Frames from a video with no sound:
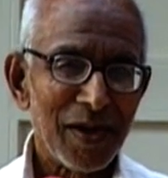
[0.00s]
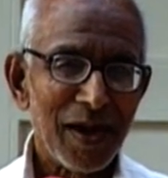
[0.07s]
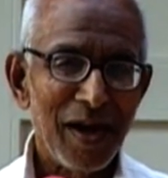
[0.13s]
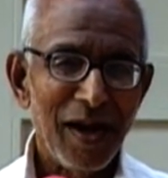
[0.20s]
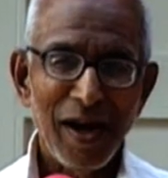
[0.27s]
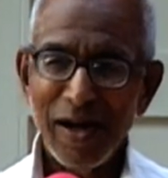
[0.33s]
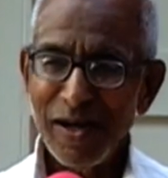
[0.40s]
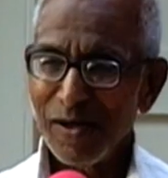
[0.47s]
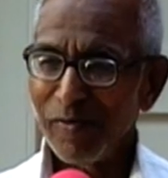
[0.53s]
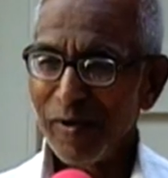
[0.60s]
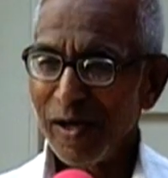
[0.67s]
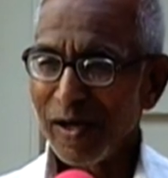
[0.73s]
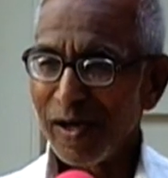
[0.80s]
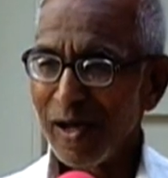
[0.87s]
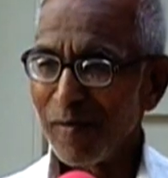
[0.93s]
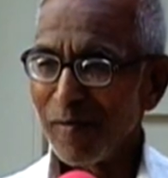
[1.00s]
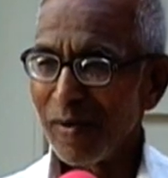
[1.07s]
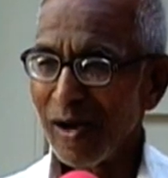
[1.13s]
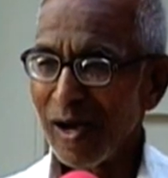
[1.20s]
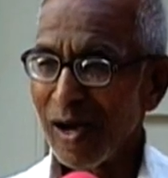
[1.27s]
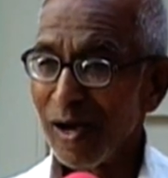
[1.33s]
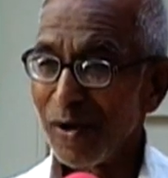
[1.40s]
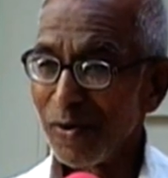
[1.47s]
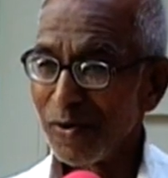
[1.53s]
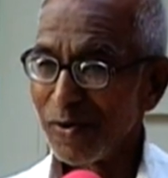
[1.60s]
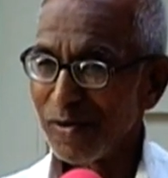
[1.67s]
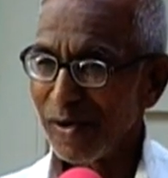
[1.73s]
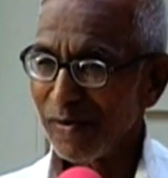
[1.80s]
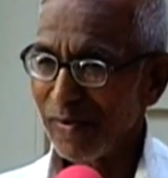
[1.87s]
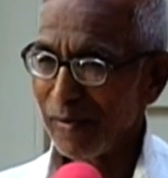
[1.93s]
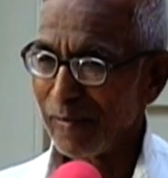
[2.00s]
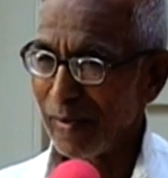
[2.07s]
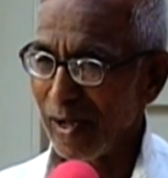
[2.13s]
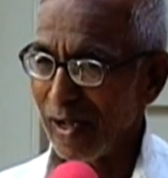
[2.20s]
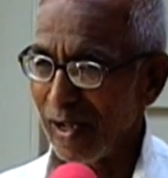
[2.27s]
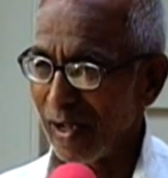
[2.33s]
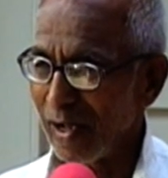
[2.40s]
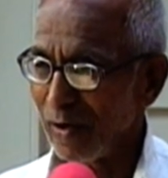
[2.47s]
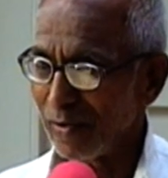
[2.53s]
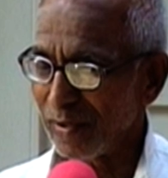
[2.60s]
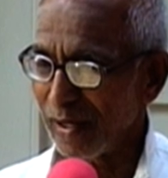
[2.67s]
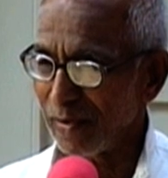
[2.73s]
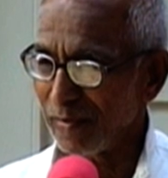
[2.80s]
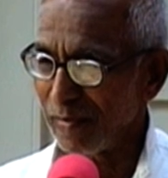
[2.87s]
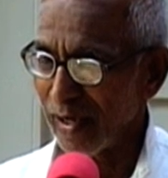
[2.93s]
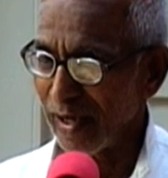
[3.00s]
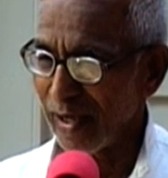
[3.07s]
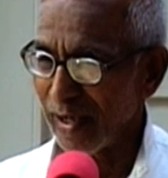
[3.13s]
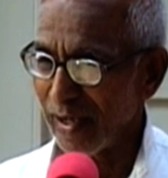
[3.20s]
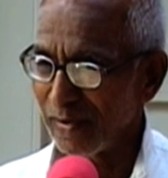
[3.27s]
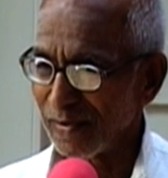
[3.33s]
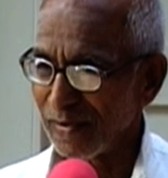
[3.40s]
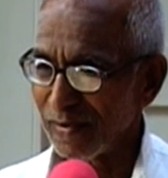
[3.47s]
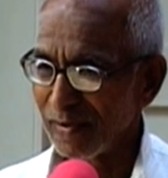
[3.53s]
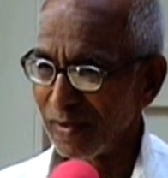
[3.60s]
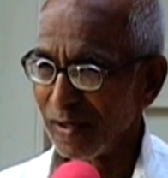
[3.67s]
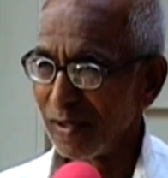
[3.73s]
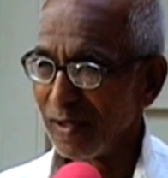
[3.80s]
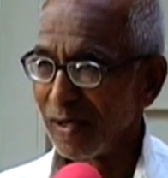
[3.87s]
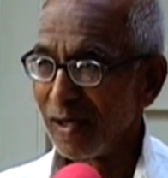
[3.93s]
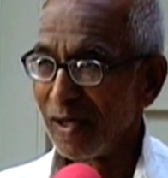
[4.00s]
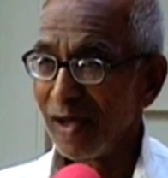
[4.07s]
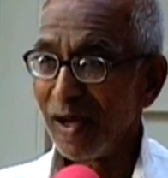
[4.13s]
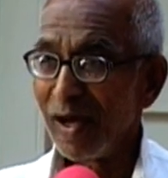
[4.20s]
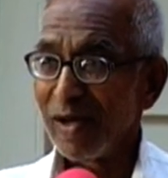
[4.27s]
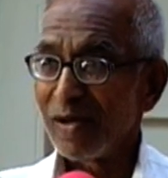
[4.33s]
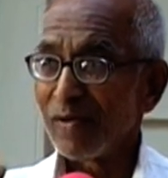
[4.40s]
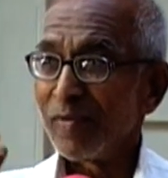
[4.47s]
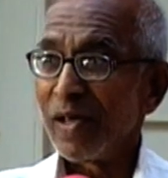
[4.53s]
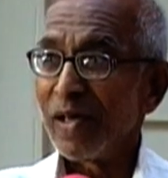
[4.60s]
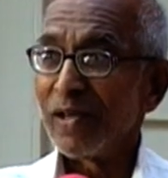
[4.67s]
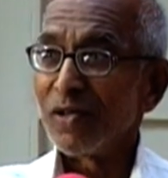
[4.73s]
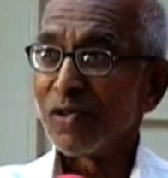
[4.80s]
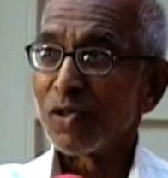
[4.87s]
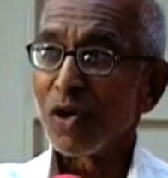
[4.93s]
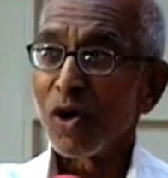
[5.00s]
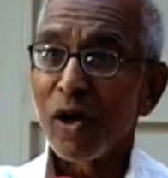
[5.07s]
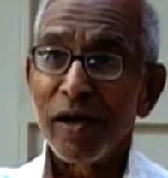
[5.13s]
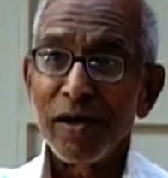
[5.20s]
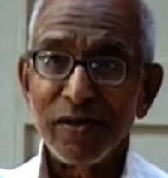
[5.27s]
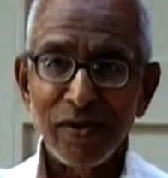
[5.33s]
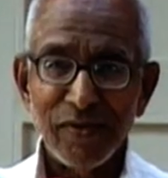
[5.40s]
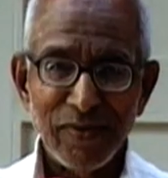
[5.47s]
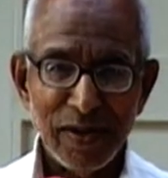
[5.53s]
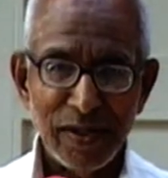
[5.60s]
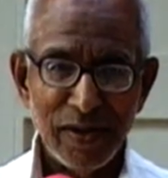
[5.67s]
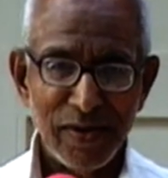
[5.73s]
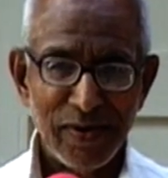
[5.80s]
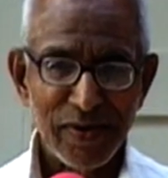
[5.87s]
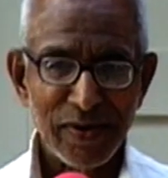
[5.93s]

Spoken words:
Let me come out of my house. Let me enjoy the world.